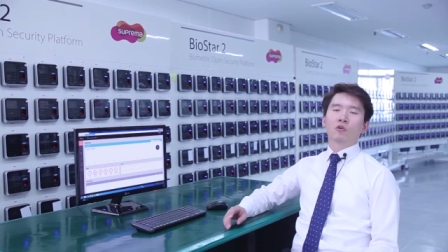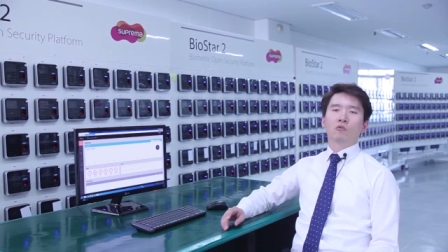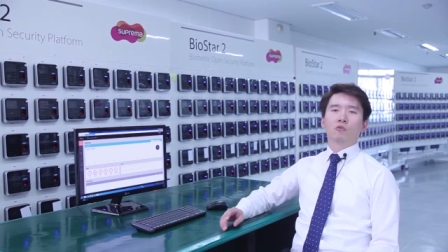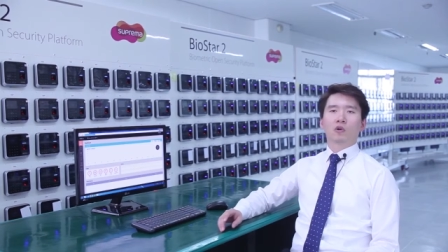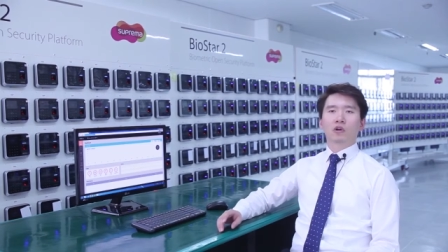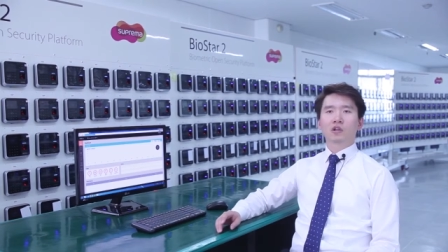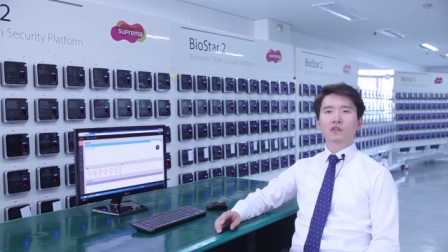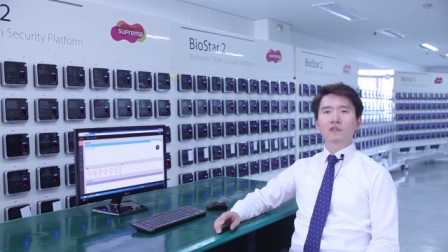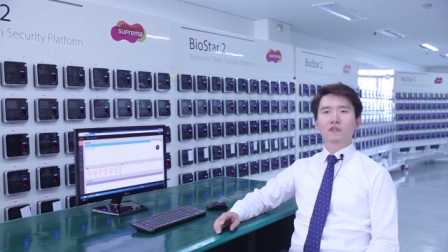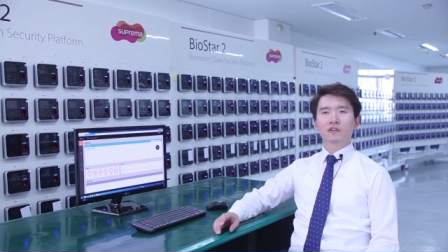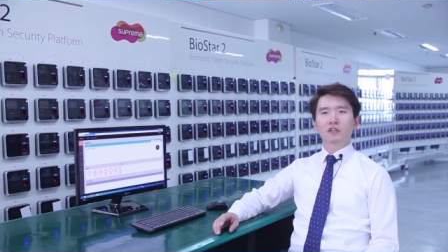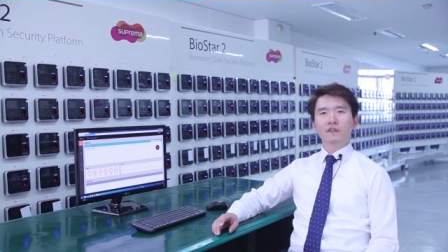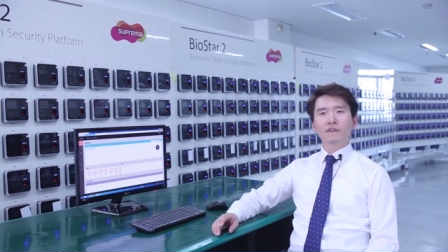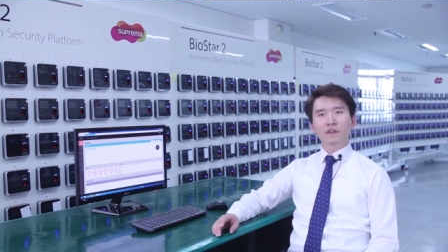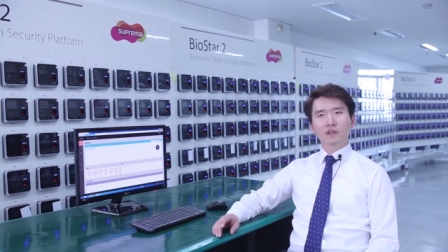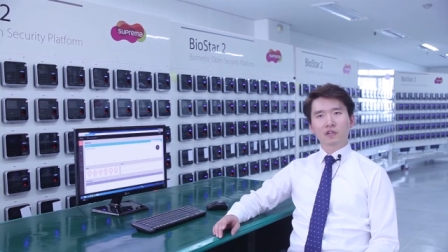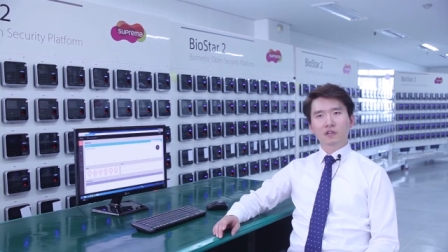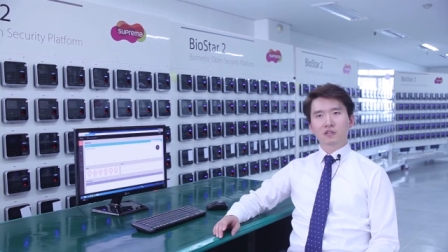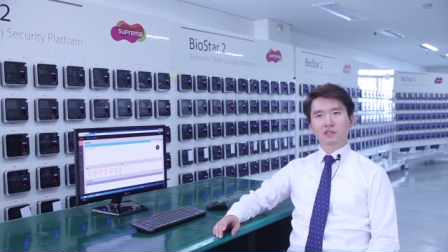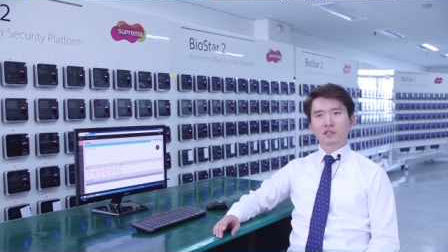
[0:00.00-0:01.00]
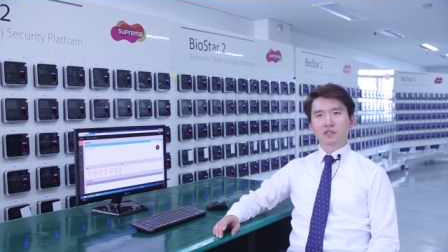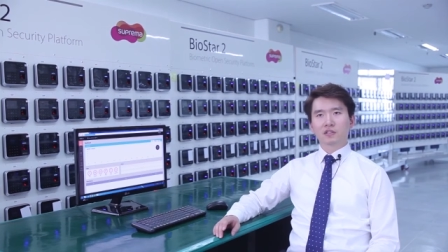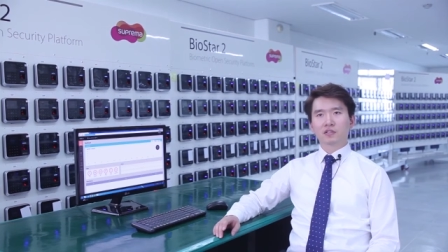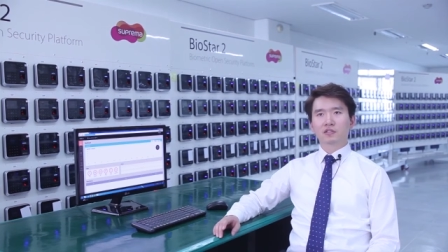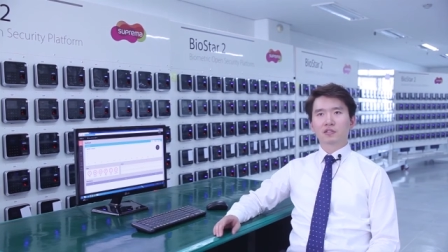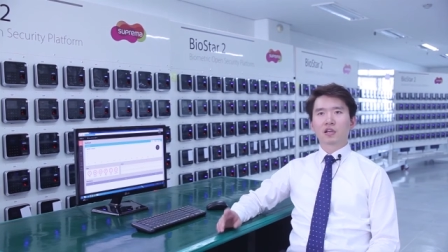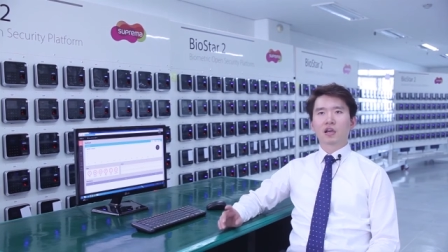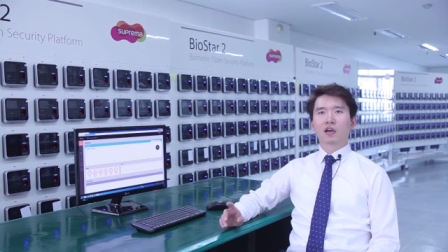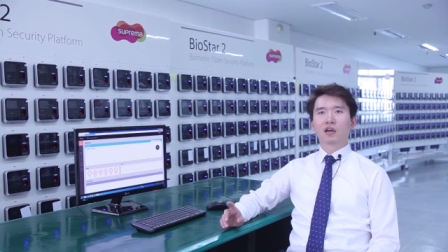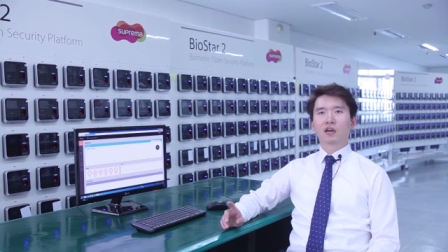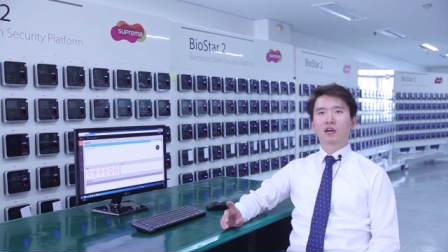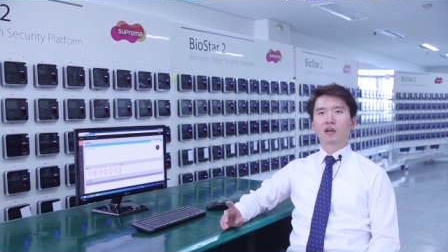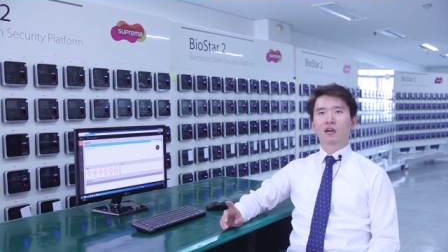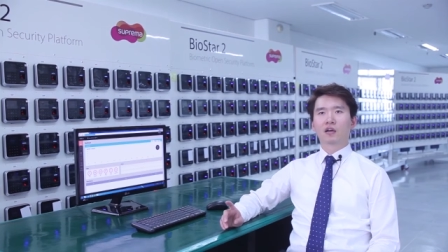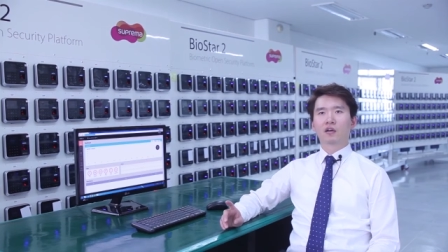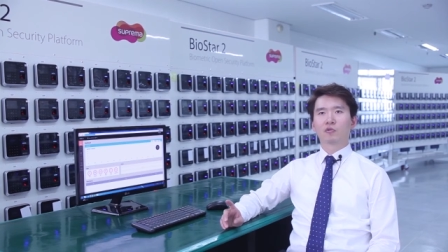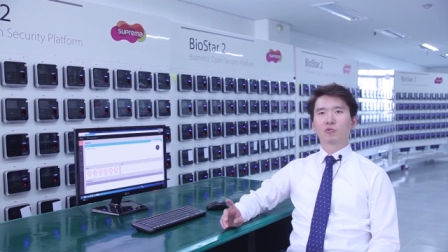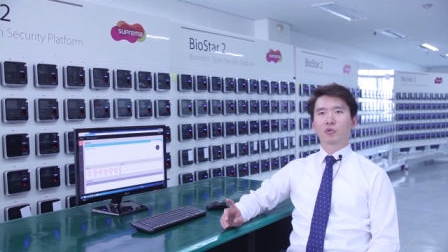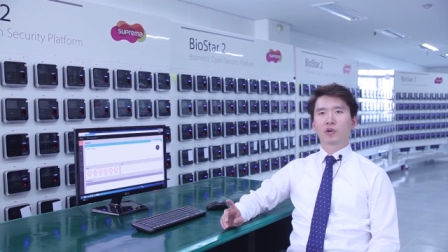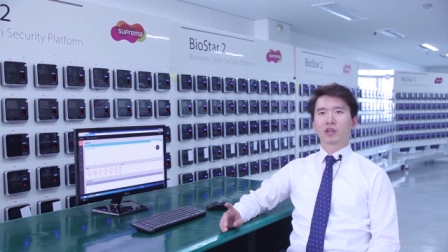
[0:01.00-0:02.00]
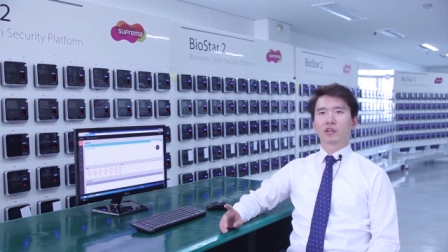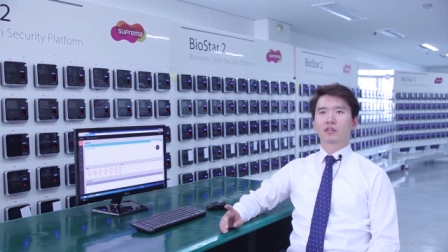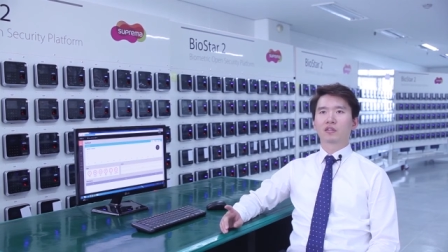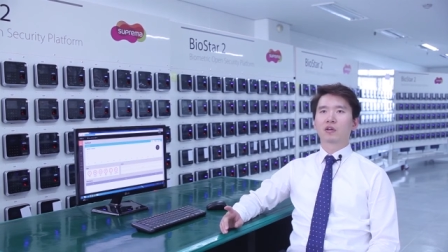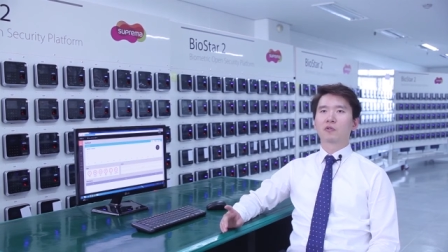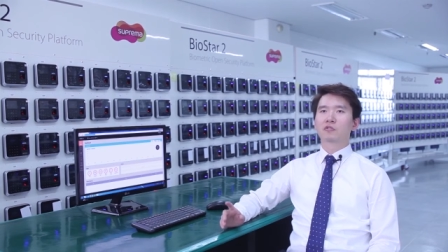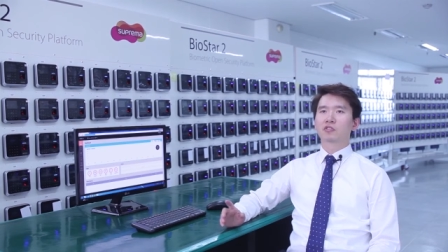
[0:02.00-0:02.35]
One of the difficulties with